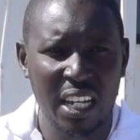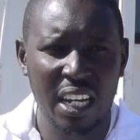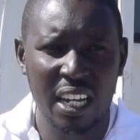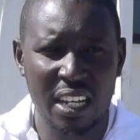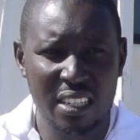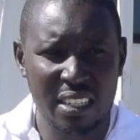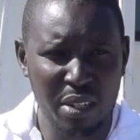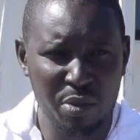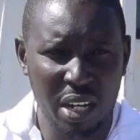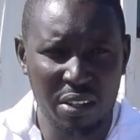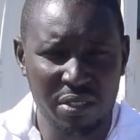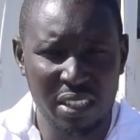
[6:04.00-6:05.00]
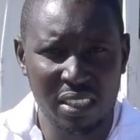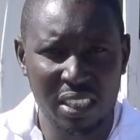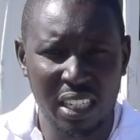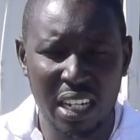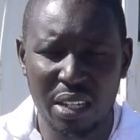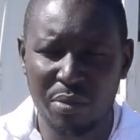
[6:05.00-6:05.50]
uh, same harvest
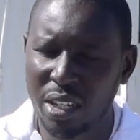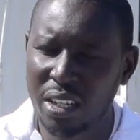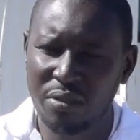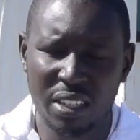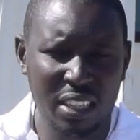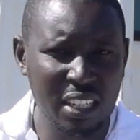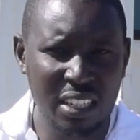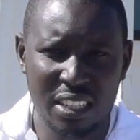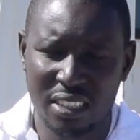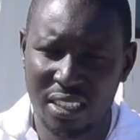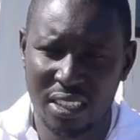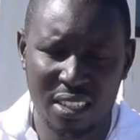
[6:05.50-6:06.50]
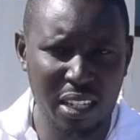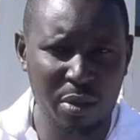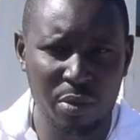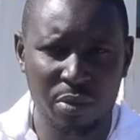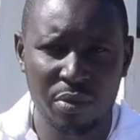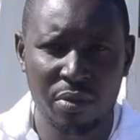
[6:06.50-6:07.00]
time, everything is the same.
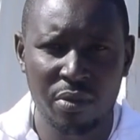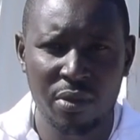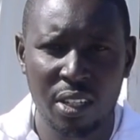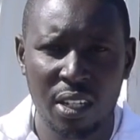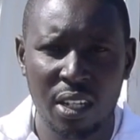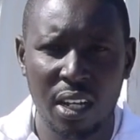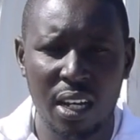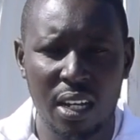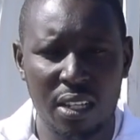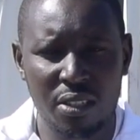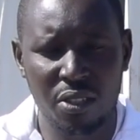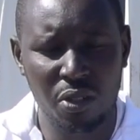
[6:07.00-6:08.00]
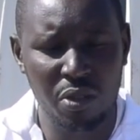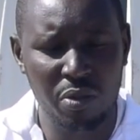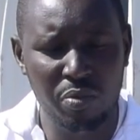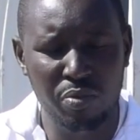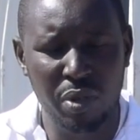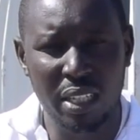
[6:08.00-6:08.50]
Uh, so,
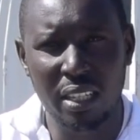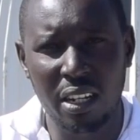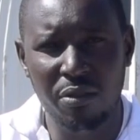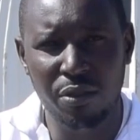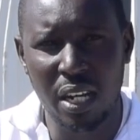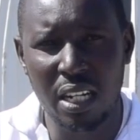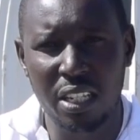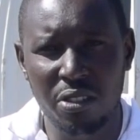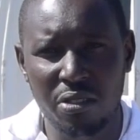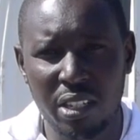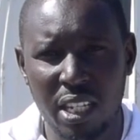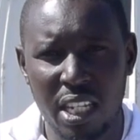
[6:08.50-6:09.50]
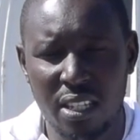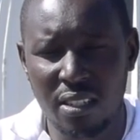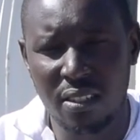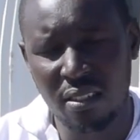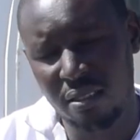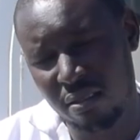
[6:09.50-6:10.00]
but their value is
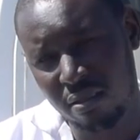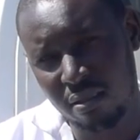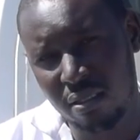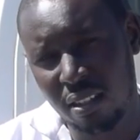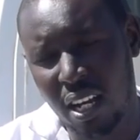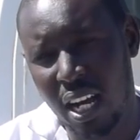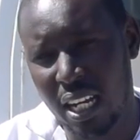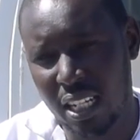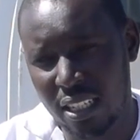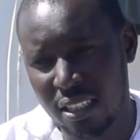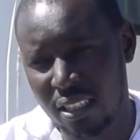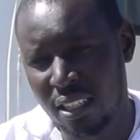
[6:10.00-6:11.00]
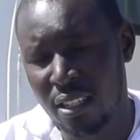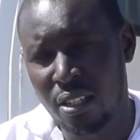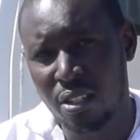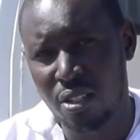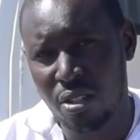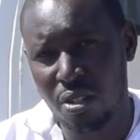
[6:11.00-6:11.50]
higher.
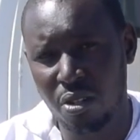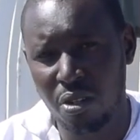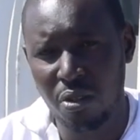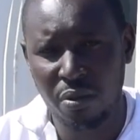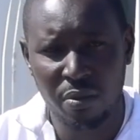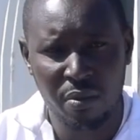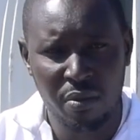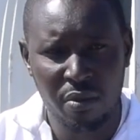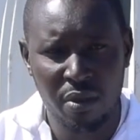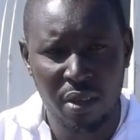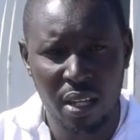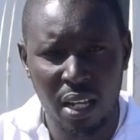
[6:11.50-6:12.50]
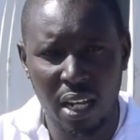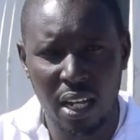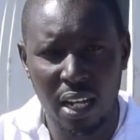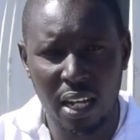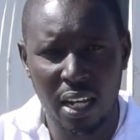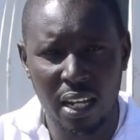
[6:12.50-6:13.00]
So
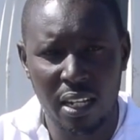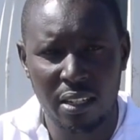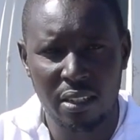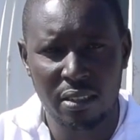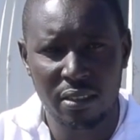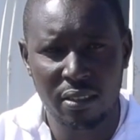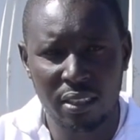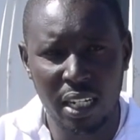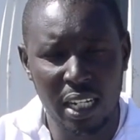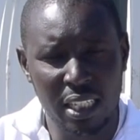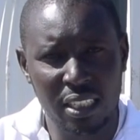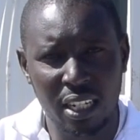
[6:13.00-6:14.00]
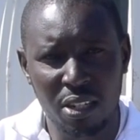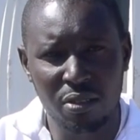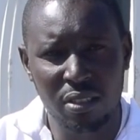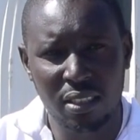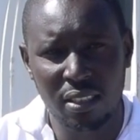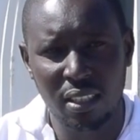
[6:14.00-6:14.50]
uh, try it out
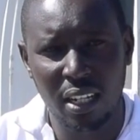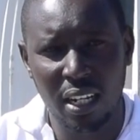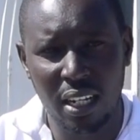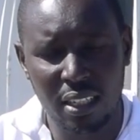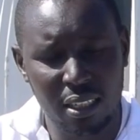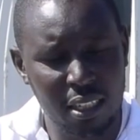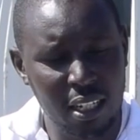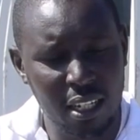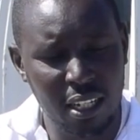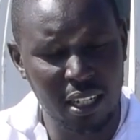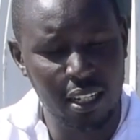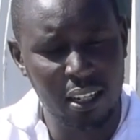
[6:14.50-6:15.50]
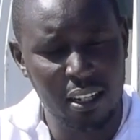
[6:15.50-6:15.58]
and uh,